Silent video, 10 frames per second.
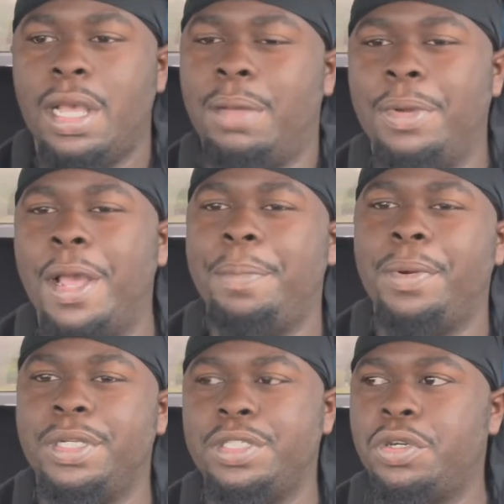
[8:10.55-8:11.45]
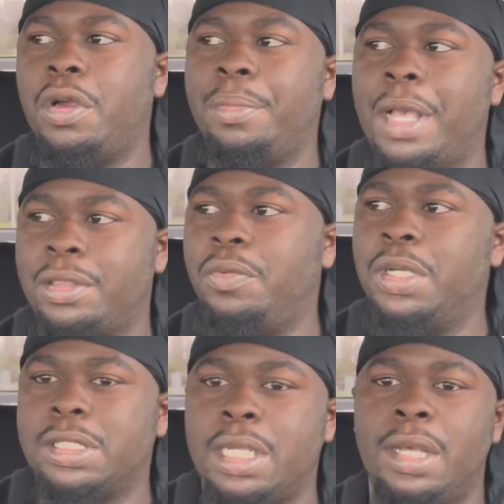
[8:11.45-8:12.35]
I'm not pretty sure about the
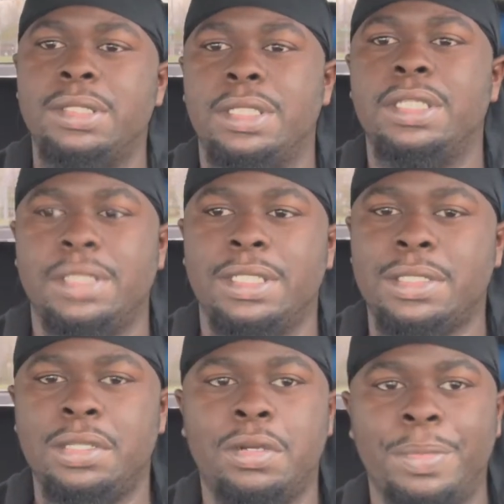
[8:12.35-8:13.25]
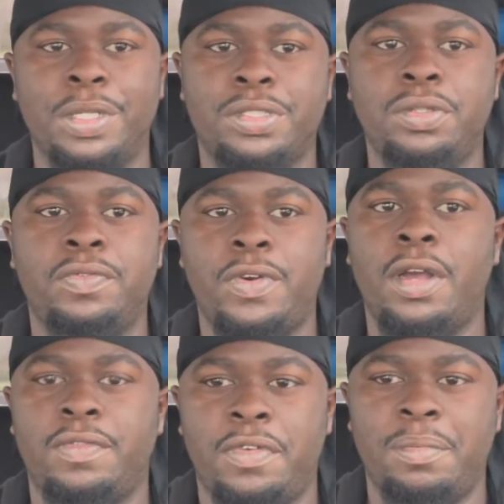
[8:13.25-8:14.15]
Wisconsin, because that's a little bit too
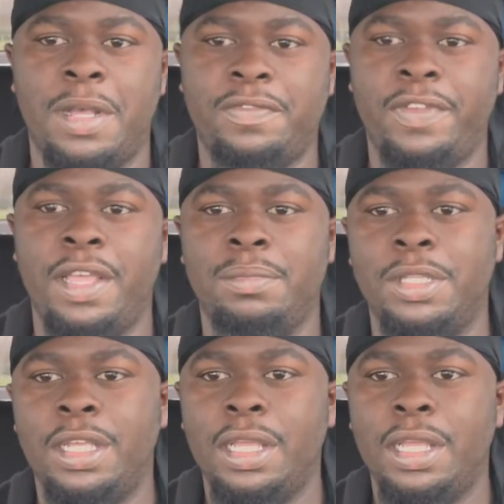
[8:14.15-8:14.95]
far from my family.